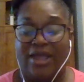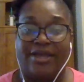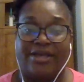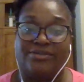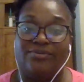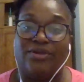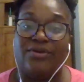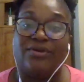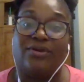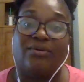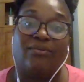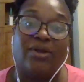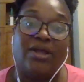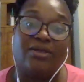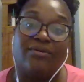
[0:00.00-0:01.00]
Because when you're in a
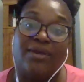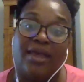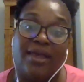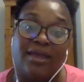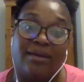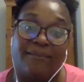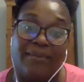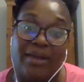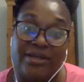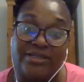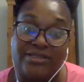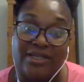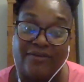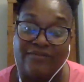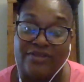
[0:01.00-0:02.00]
rut, you can't make
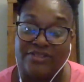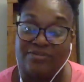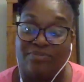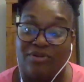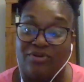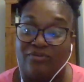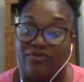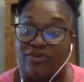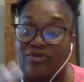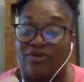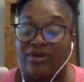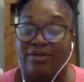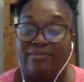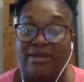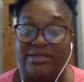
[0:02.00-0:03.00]
stuff that's beautiful. You're
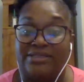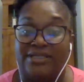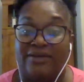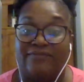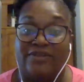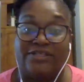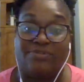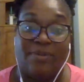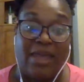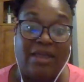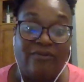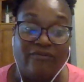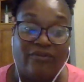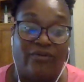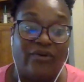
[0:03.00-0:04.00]
going to make stuff that's
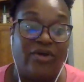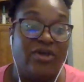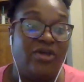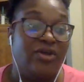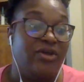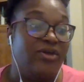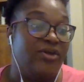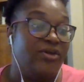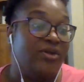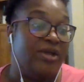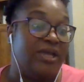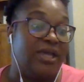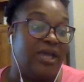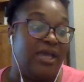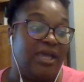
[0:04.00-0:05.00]
painful.
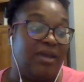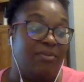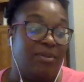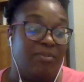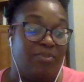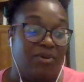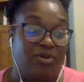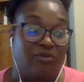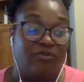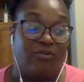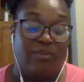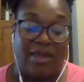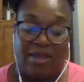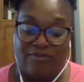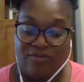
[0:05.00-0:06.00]
It can be beautiful,
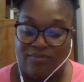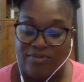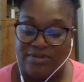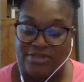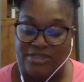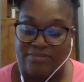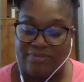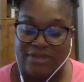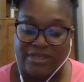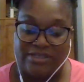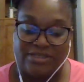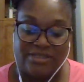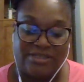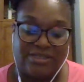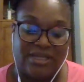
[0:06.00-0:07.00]
painful music, but
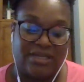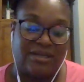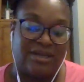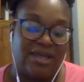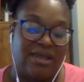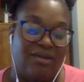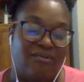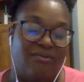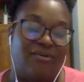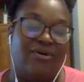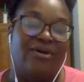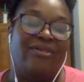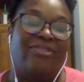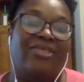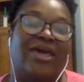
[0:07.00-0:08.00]
it's just that they
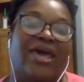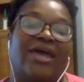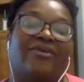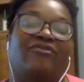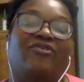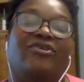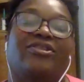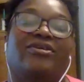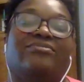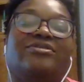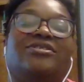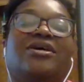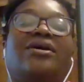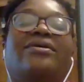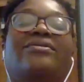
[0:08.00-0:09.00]
want that for
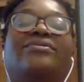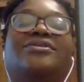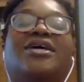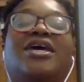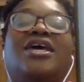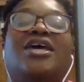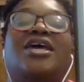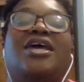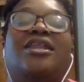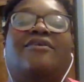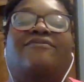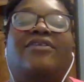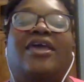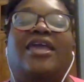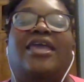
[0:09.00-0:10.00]
themselves. And
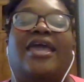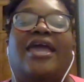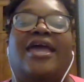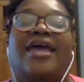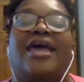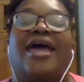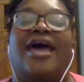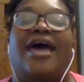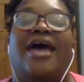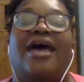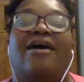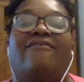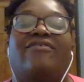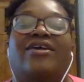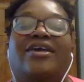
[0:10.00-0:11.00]
if they can't
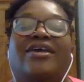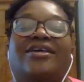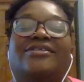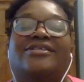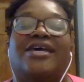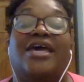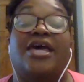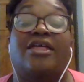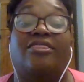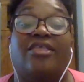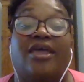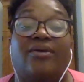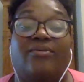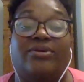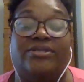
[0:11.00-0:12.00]
have it,
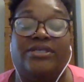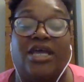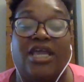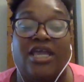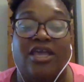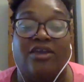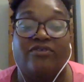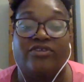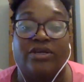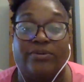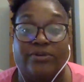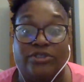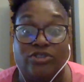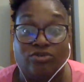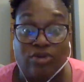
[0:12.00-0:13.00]
they will take it. They
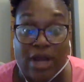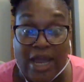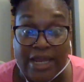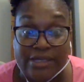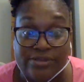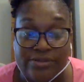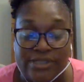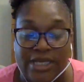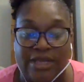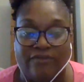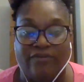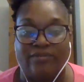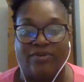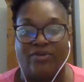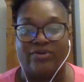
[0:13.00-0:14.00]
will try to take it
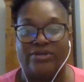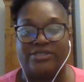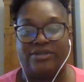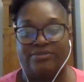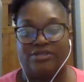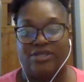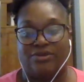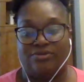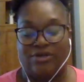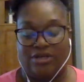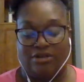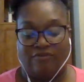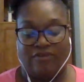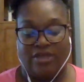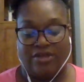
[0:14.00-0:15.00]
from you. It's up to you to
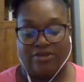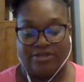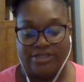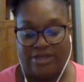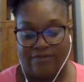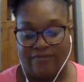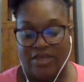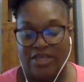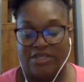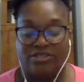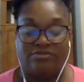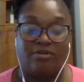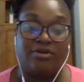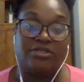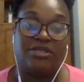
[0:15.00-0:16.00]
defend yourself,
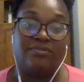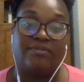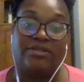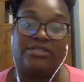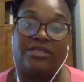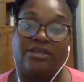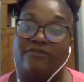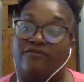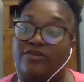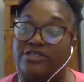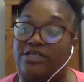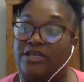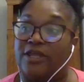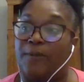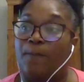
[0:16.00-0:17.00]
spiritually, mentally,
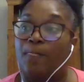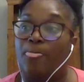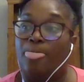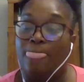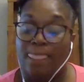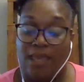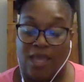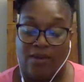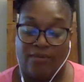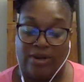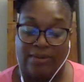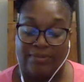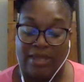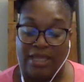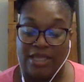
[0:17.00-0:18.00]
physically. And what
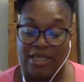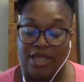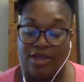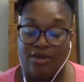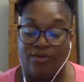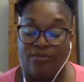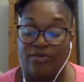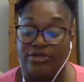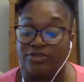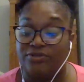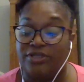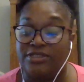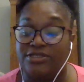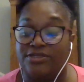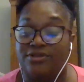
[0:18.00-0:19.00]
I'm getting here, what you
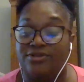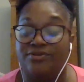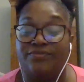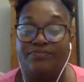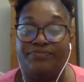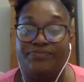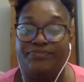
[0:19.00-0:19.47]
need to do,